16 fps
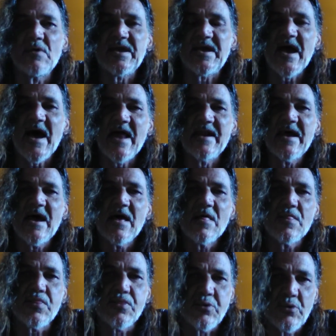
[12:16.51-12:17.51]
got
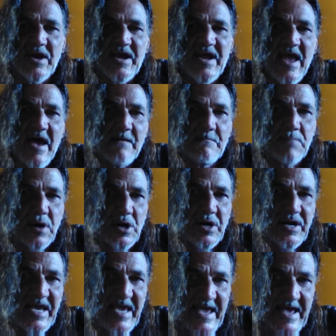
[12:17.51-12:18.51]
3
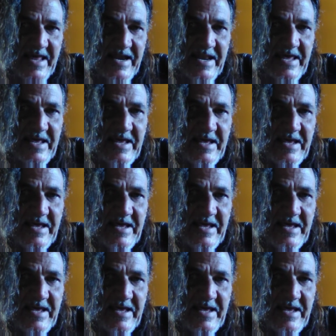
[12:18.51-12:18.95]
burning in